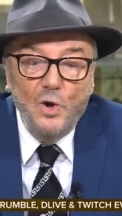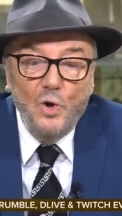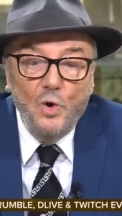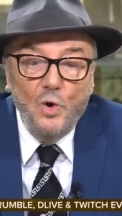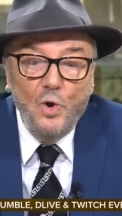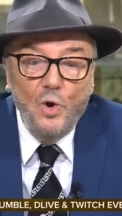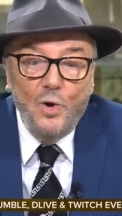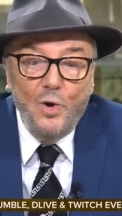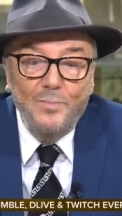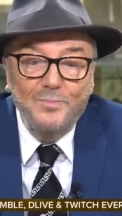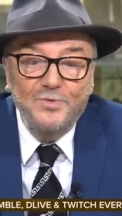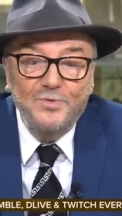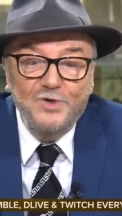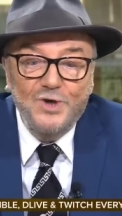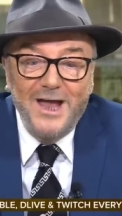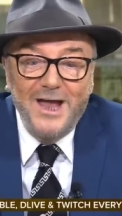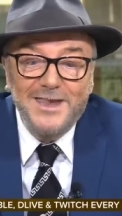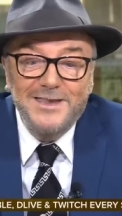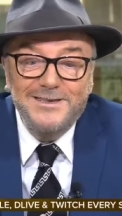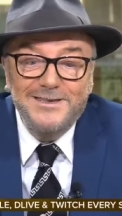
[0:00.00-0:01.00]

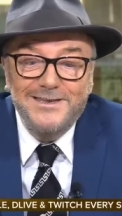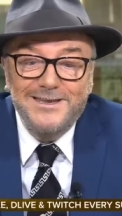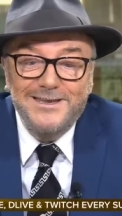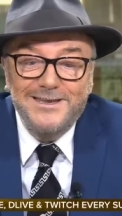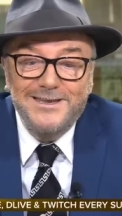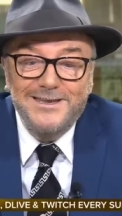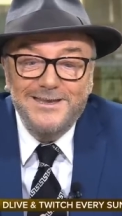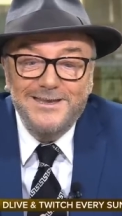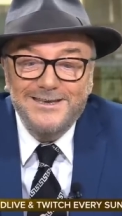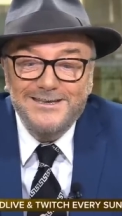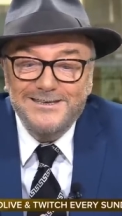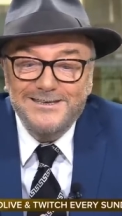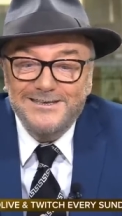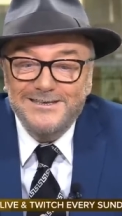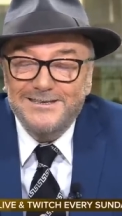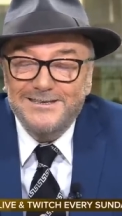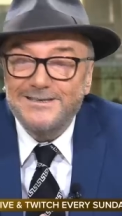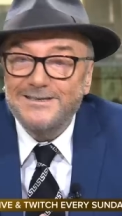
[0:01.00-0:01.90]
Lobjanidze,